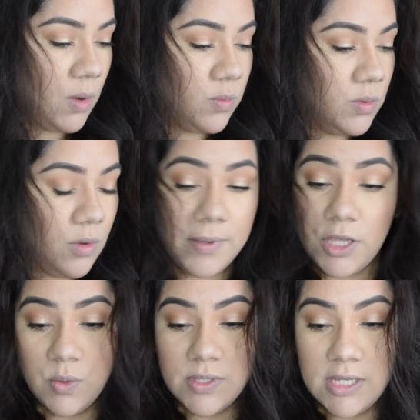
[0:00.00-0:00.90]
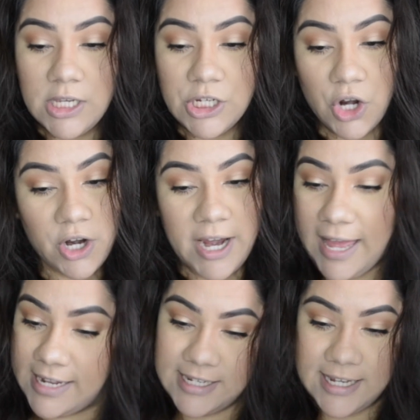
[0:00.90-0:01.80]
We will be using our
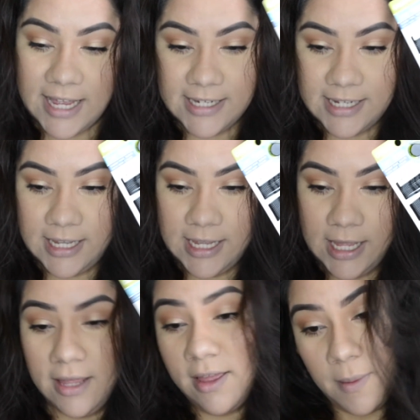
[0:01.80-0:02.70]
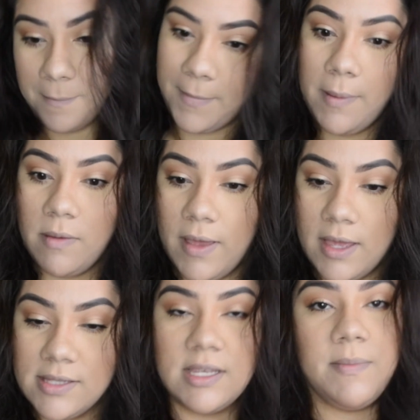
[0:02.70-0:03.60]
handy dandy bobby
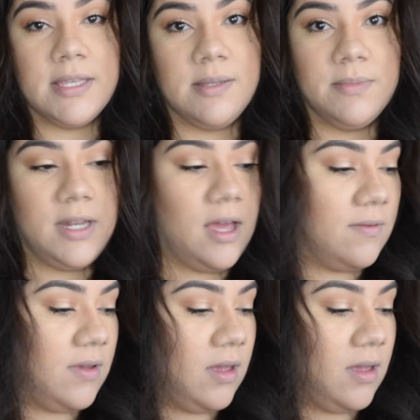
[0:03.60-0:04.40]
pins and make something out of